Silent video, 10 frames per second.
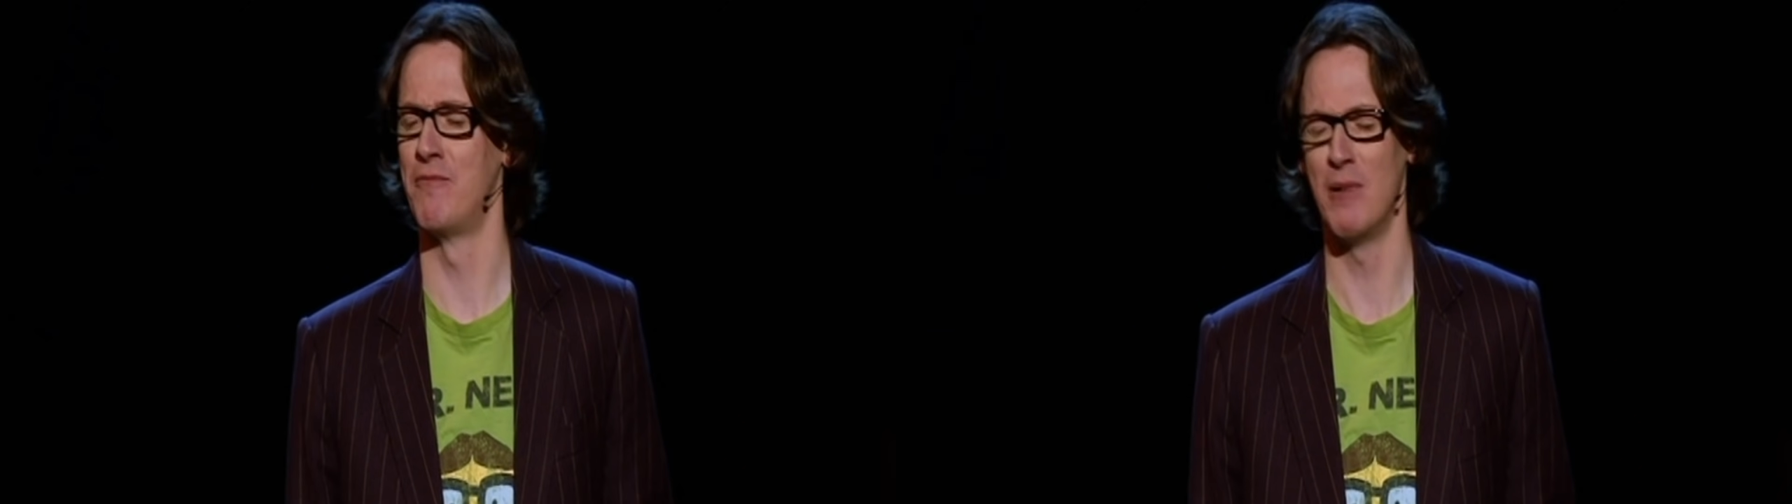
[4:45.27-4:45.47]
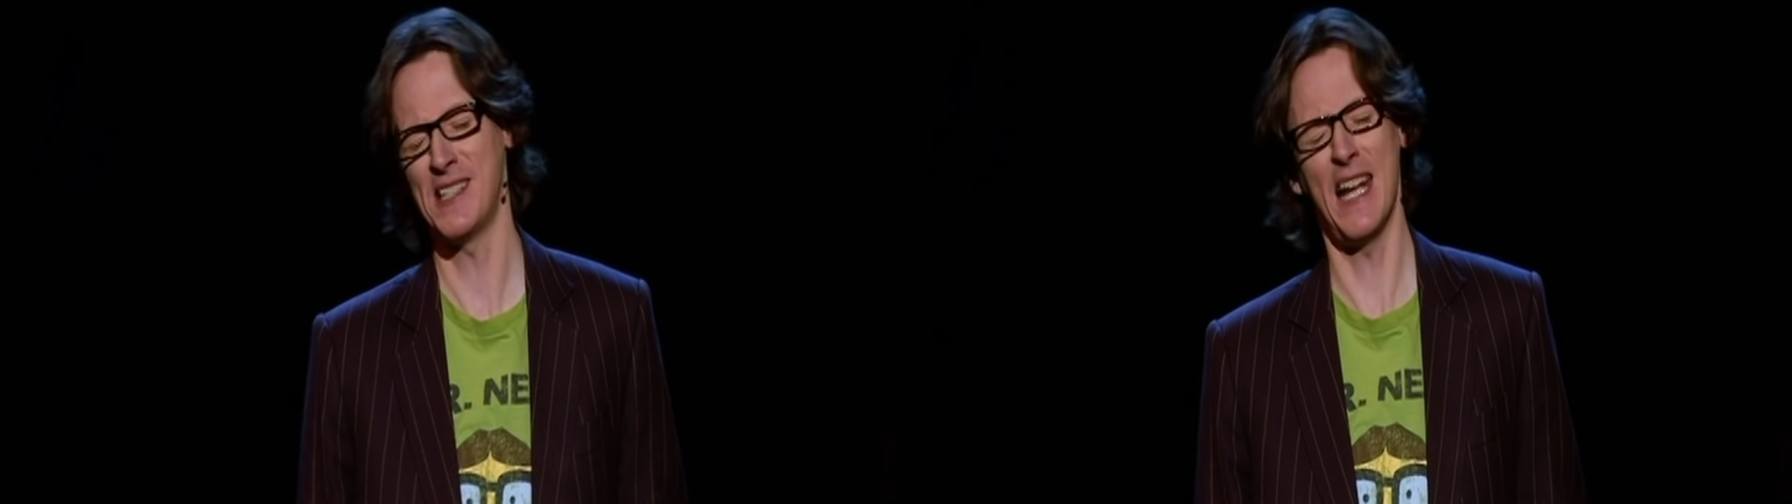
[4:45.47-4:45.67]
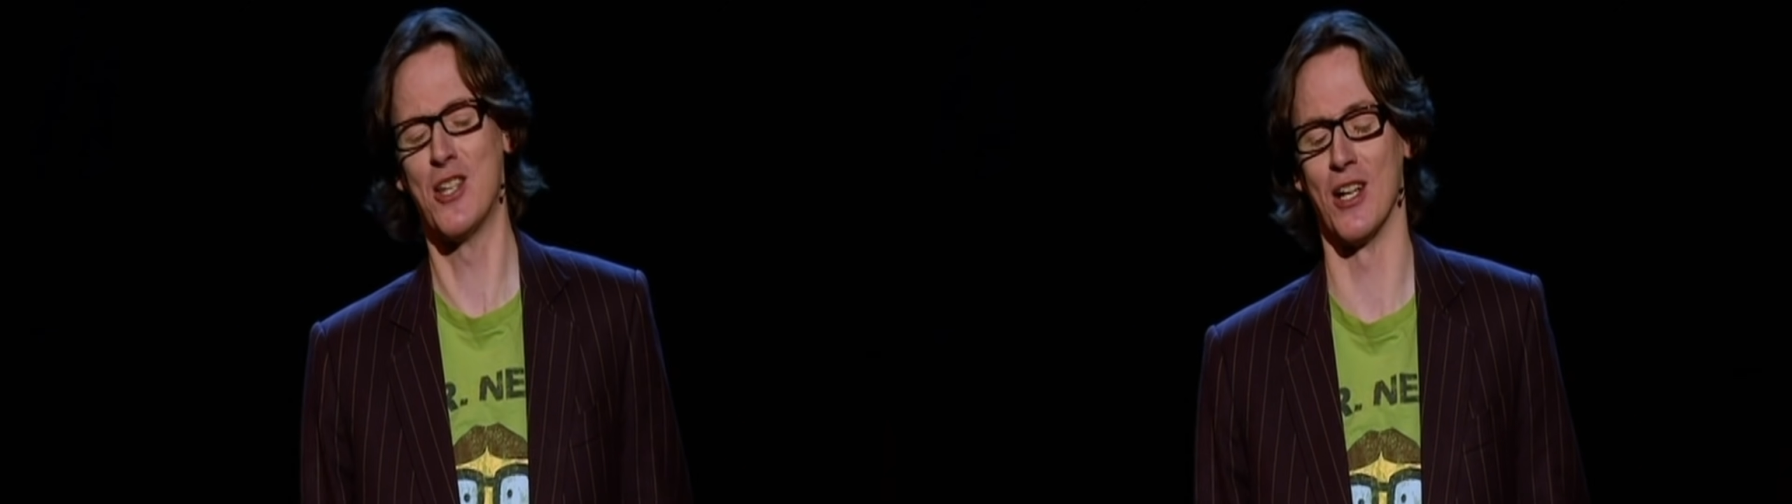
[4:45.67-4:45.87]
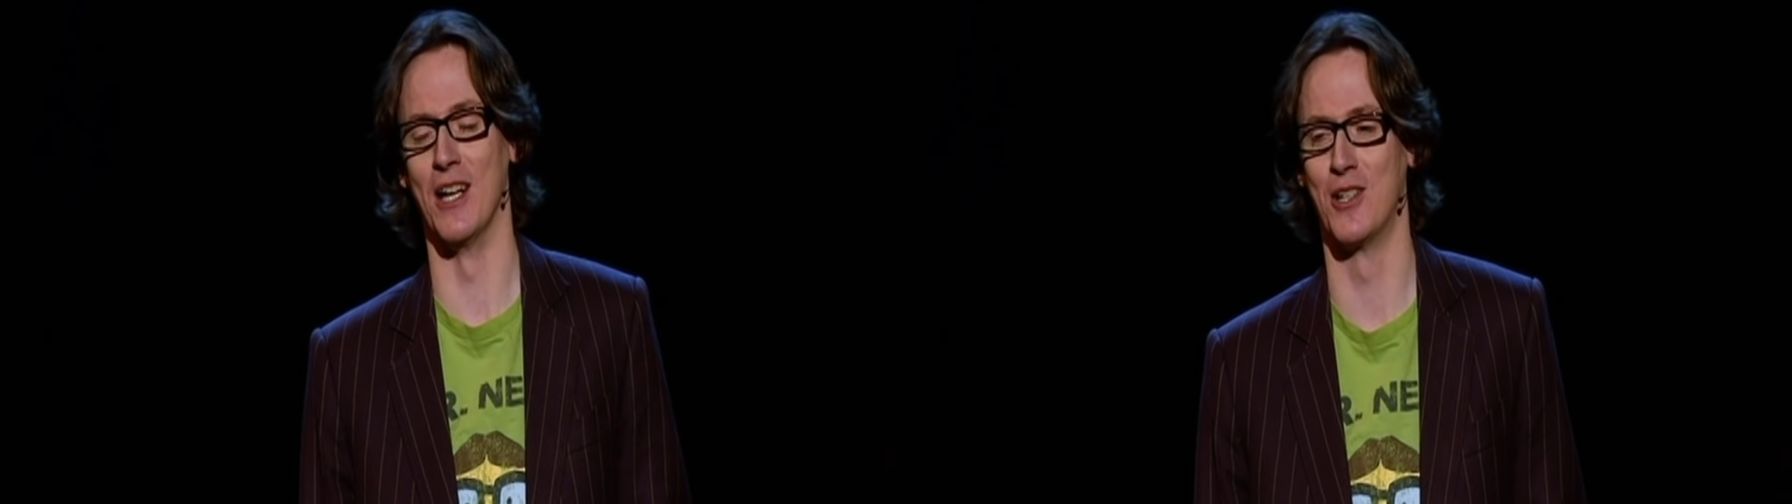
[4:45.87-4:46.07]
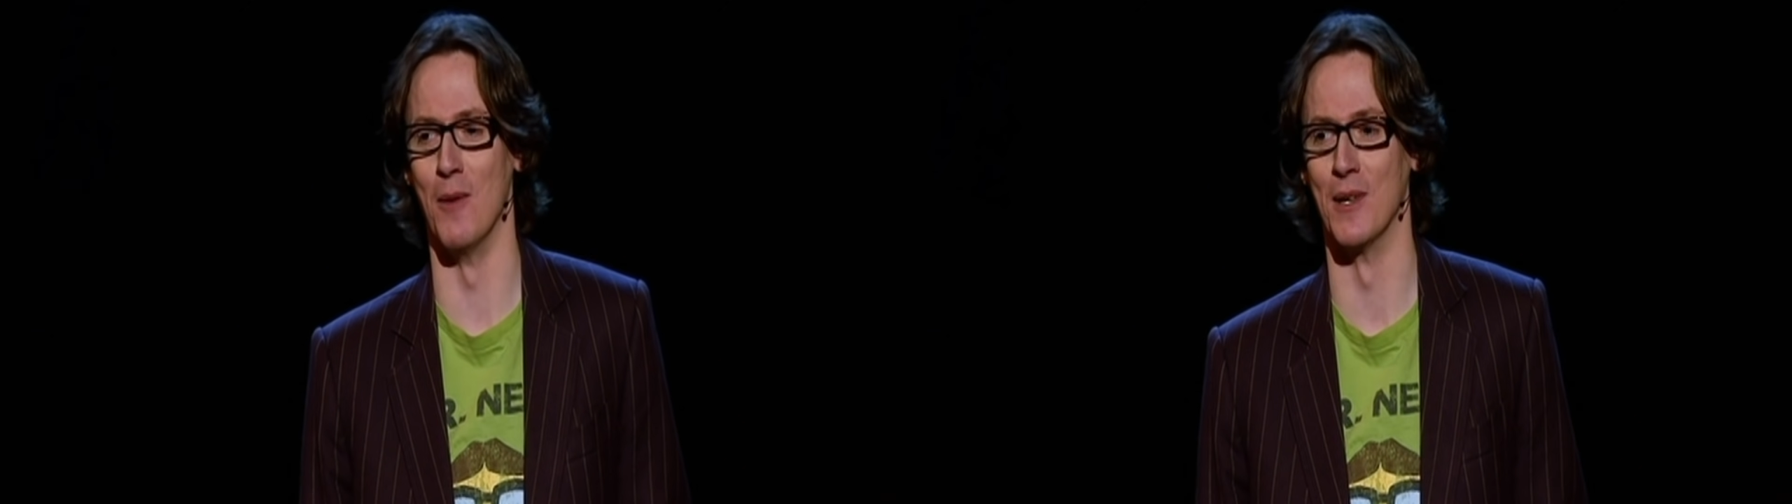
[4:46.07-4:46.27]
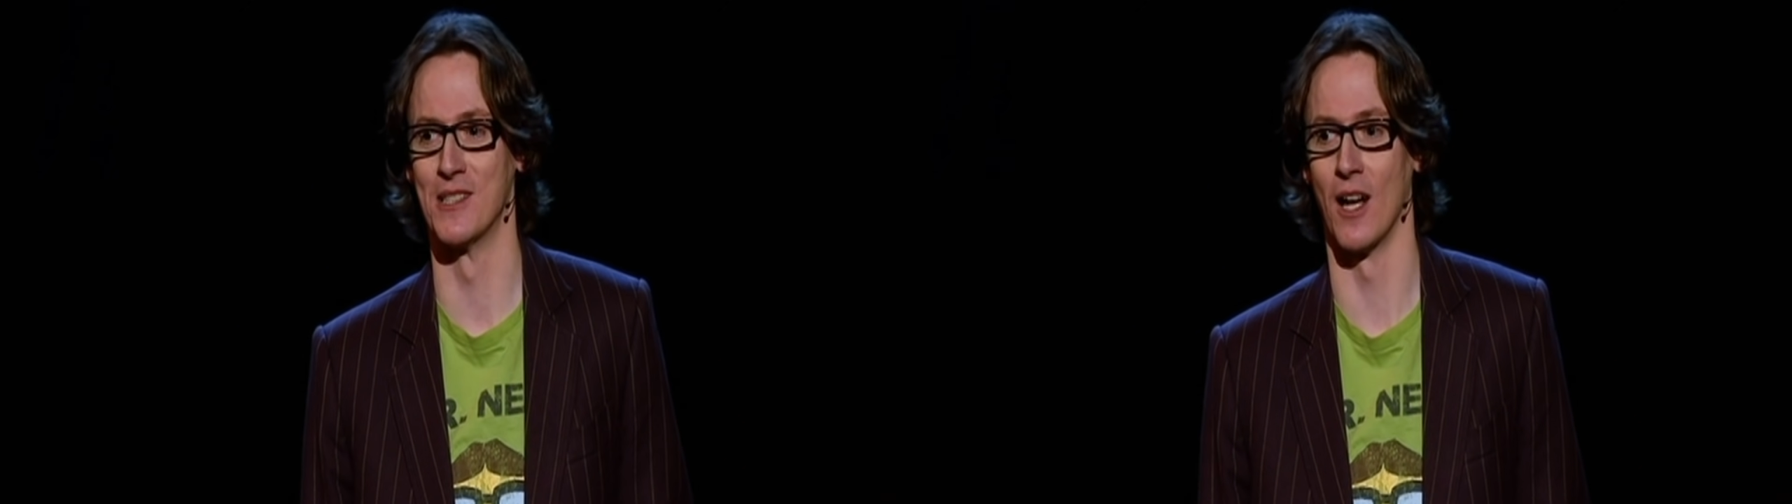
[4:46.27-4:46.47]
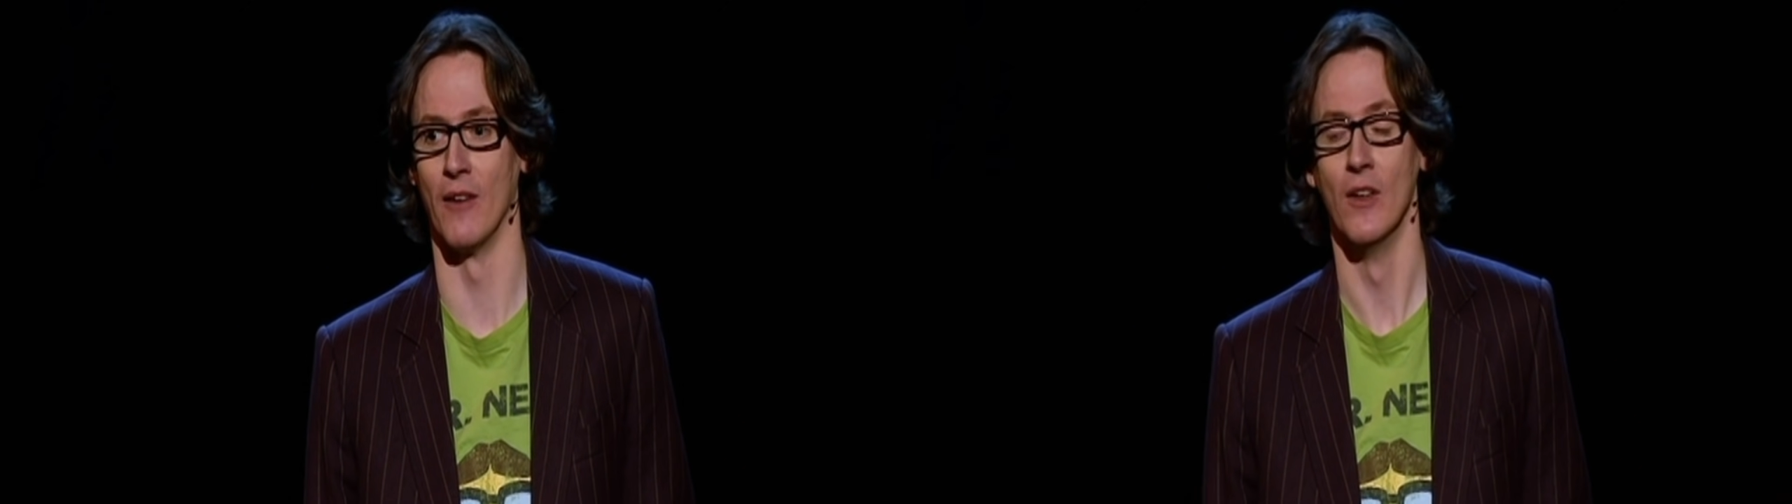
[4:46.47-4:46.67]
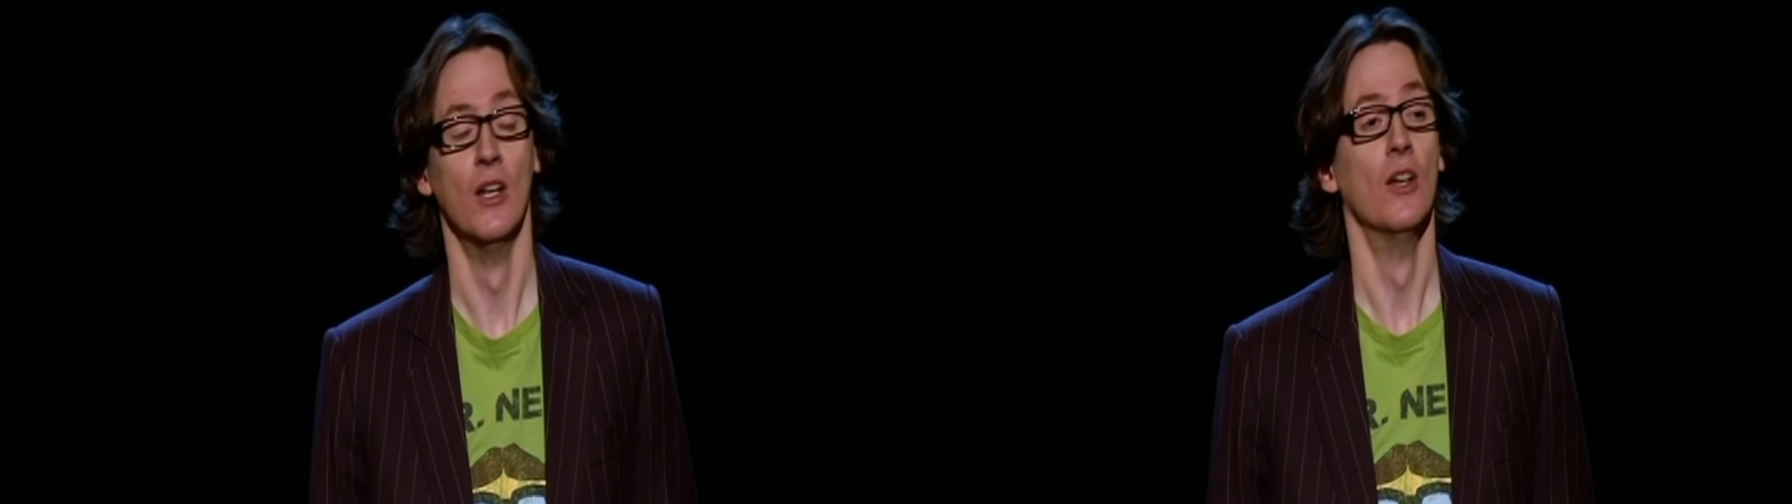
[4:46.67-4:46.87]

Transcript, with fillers: but essentially he told me to shut up.